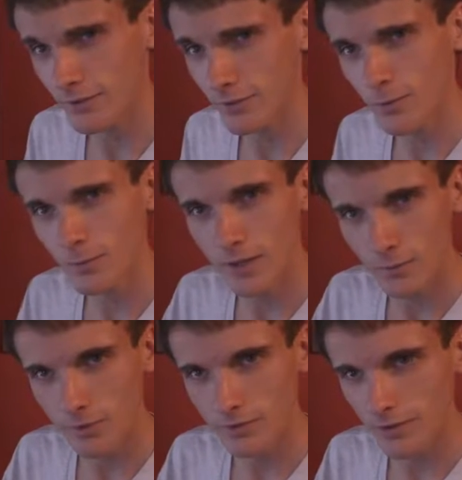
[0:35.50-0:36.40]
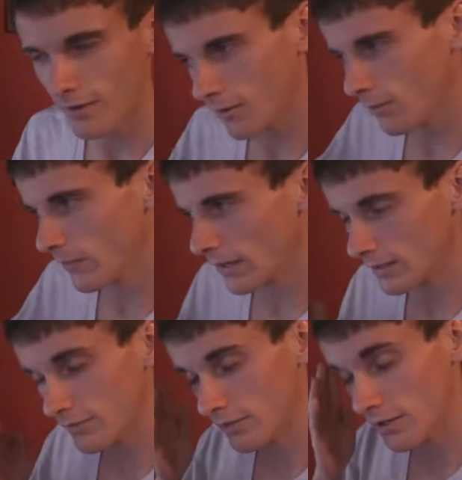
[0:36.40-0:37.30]
So hopefully that works out, and hopefully I
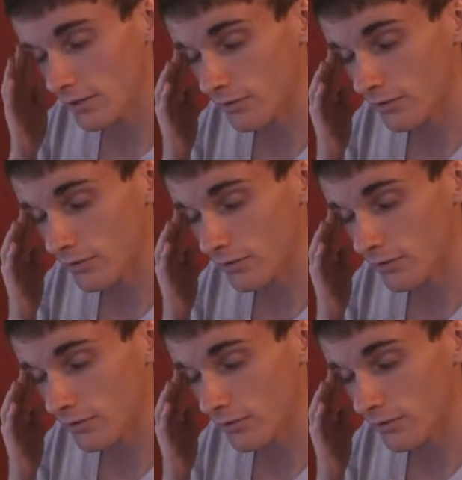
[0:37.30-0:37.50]
get the video